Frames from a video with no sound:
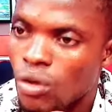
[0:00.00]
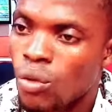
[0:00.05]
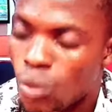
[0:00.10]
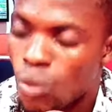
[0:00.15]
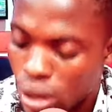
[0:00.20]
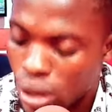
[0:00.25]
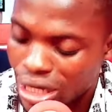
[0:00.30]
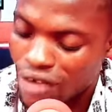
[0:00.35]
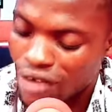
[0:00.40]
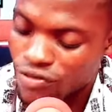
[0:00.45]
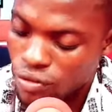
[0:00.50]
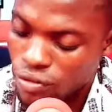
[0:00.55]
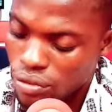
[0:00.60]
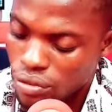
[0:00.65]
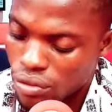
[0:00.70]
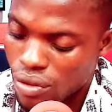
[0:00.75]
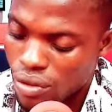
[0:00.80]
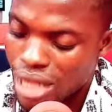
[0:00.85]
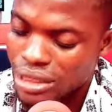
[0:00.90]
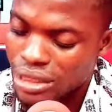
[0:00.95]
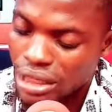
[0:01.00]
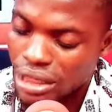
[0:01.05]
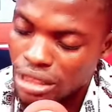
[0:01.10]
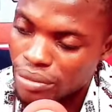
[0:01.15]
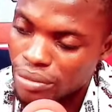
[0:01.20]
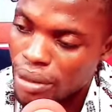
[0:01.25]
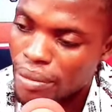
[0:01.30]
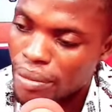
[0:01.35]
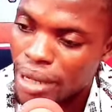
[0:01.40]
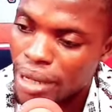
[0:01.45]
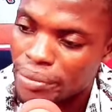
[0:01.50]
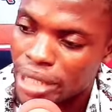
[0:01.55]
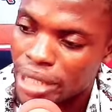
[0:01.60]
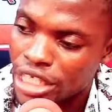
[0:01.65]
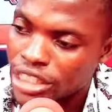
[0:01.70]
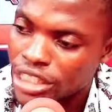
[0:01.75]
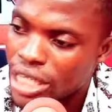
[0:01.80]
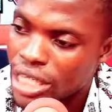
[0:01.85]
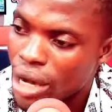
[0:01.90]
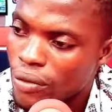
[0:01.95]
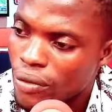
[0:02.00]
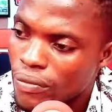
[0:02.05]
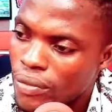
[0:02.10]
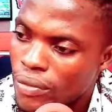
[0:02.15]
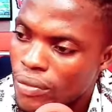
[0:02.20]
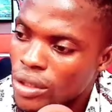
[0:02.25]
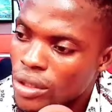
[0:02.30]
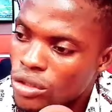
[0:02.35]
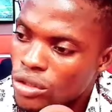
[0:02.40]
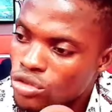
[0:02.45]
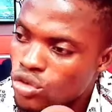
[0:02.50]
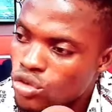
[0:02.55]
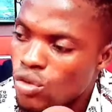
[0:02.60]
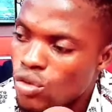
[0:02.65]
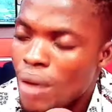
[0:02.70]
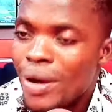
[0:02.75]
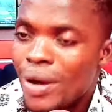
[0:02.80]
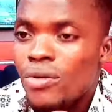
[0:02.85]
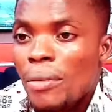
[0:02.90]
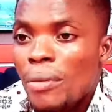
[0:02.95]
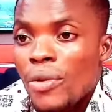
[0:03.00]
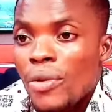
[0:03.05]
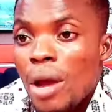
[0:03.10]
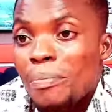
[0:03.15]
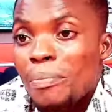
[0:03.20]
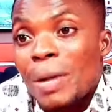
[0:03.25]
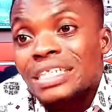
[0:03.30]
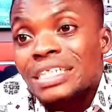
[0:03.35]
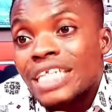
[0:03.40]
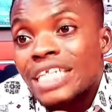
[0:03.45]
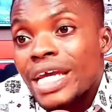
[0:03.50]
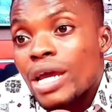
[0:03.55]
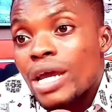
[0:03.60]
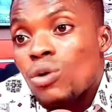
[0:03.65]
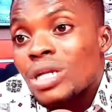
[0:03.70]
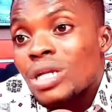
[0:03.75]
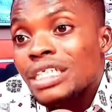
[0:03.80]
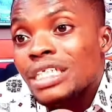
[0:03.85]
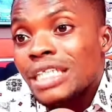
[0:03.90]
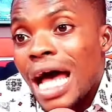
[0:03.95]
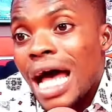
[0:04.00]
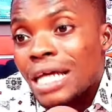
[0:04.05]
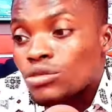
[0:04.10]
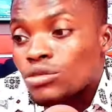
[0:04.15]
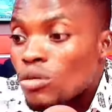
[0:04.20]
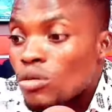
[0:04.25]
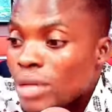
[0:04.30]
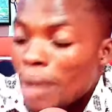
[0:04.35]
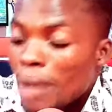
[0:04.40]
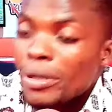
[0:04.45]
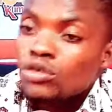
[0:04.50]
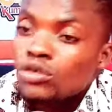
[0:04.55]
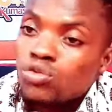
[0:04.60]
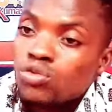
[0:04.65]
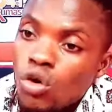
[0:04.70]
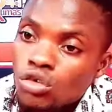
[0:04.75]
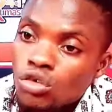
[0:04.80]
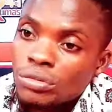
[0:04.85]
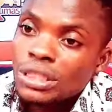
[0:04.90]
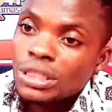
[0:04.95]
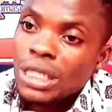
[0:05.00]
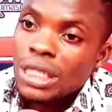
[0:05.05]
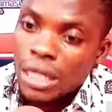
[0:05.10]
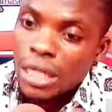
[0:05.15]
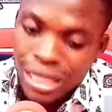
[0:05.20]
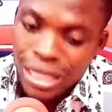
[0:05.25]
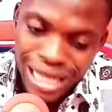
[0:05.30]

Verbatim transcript: oh wonderful kwasante be mama yenchia so kwa be no me basiki Holy Stars no me dey abeto o mo se